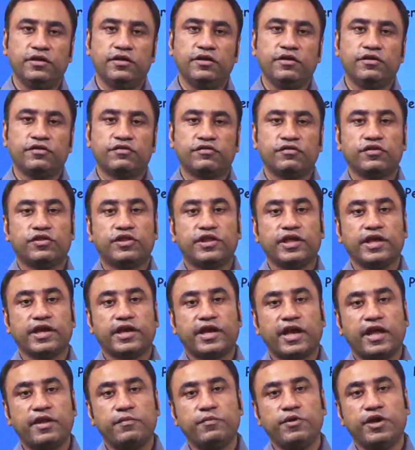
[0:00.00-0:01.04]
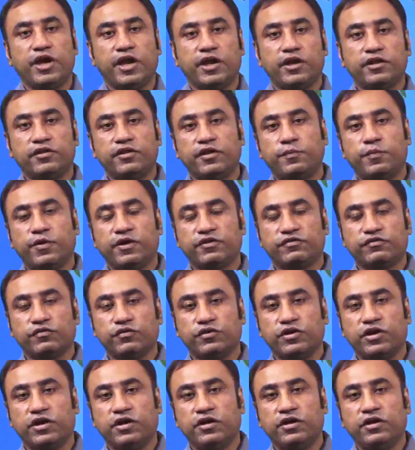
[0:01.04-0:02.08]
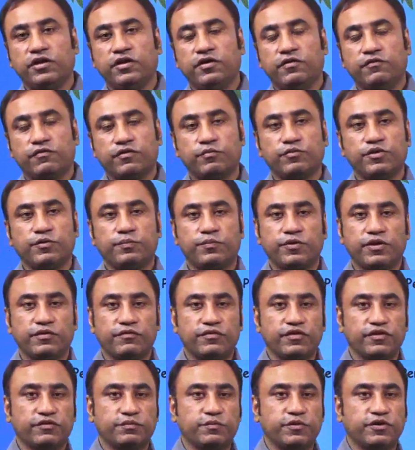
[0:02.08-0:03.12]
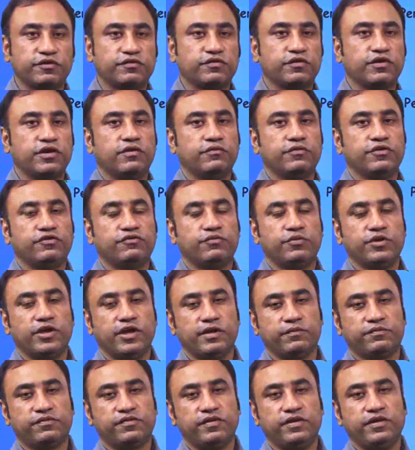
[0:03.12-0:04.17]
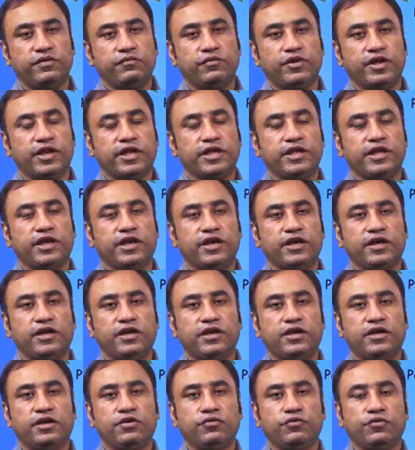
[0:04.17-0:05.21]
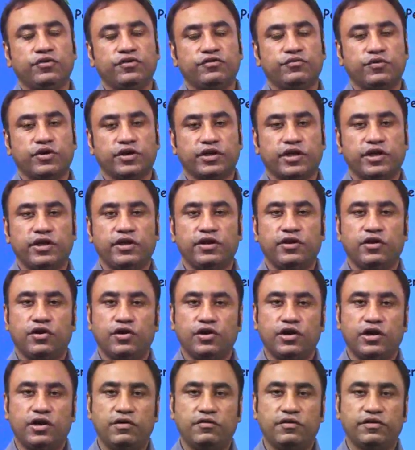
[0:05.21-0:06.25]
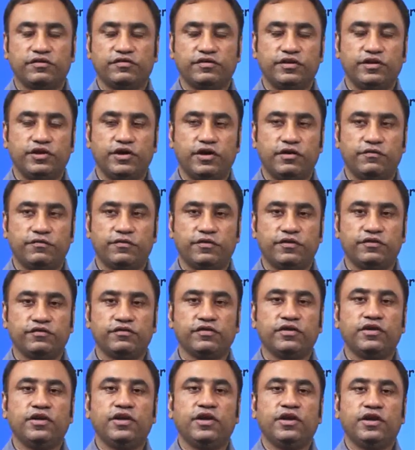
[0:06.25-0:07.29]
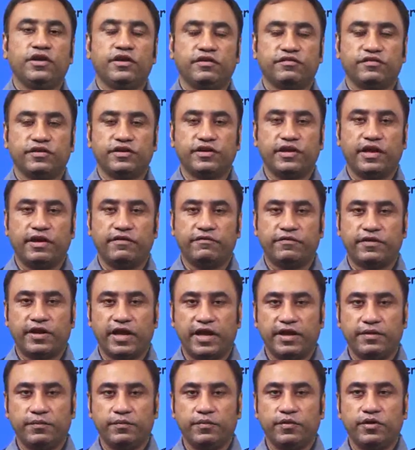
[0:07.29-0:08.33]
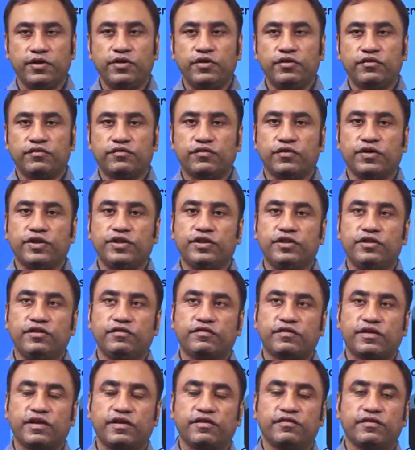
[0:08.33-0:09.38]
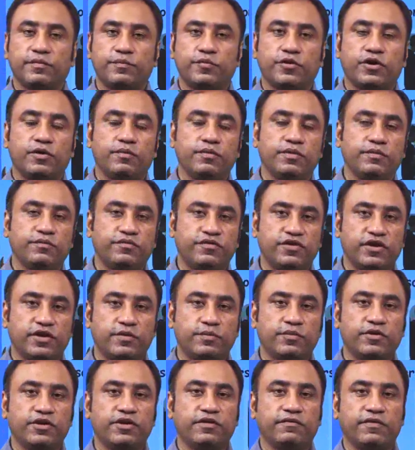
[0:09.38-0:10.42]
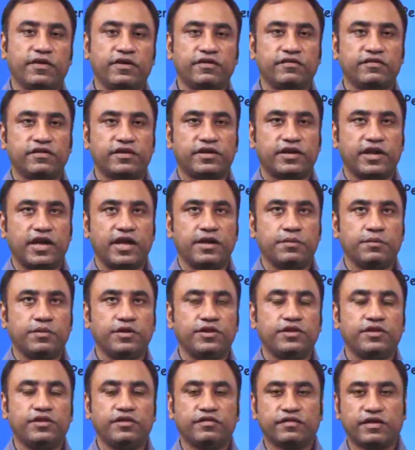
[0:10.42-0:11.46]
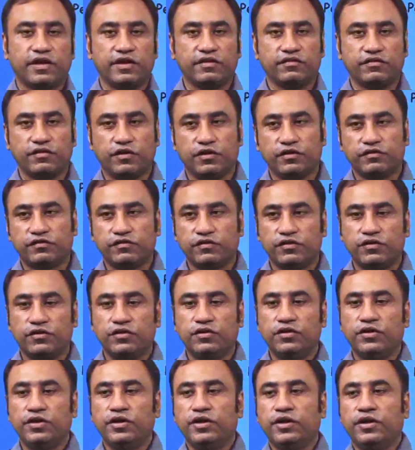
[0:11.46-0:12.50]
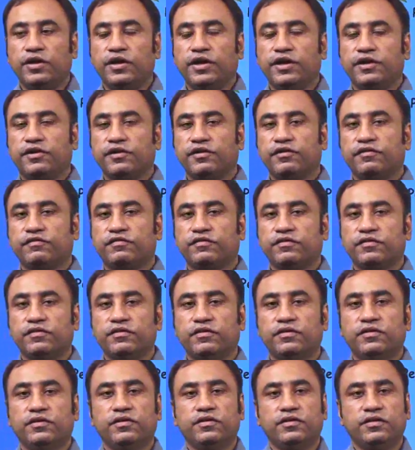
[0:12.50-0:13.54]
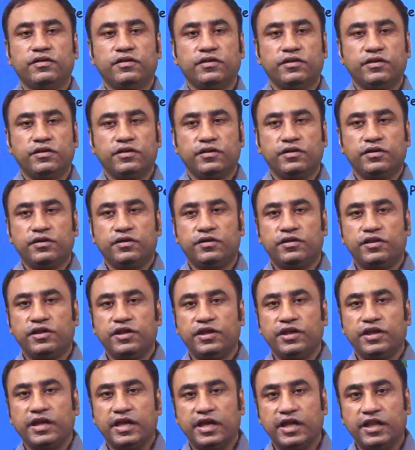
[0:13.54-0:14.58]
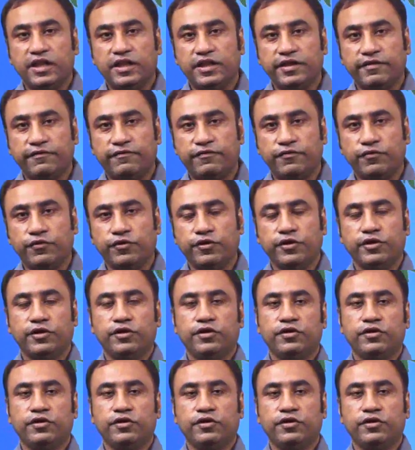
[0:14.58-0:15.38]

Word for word: So, they can be another persona from the previous persona which we have seen, where a young girl who is working long hours in the office doesn't have time. So, in this case the problem statement defines the time. In this case also it is the healthy food.